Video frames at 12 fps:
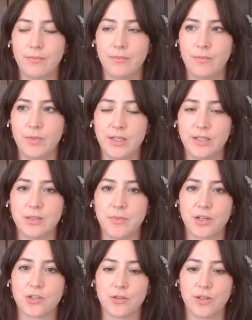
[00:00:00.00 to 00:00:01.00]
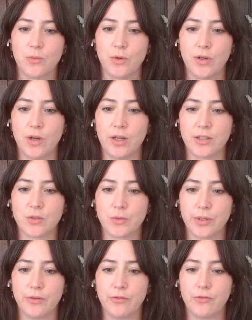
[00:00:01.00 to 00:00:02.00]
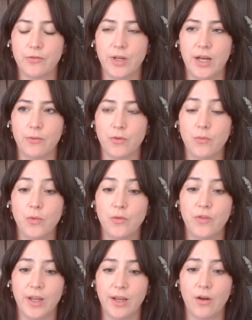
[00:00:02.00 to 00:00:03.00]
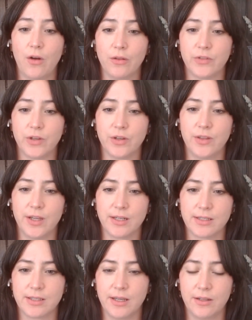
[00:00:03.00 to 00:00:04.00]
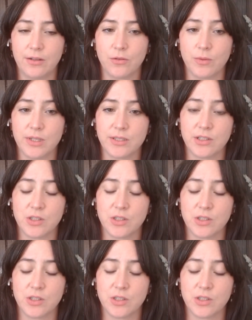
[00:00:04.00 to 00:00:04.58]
we need to make sure that we're not sort of removing all of the good things and the reasons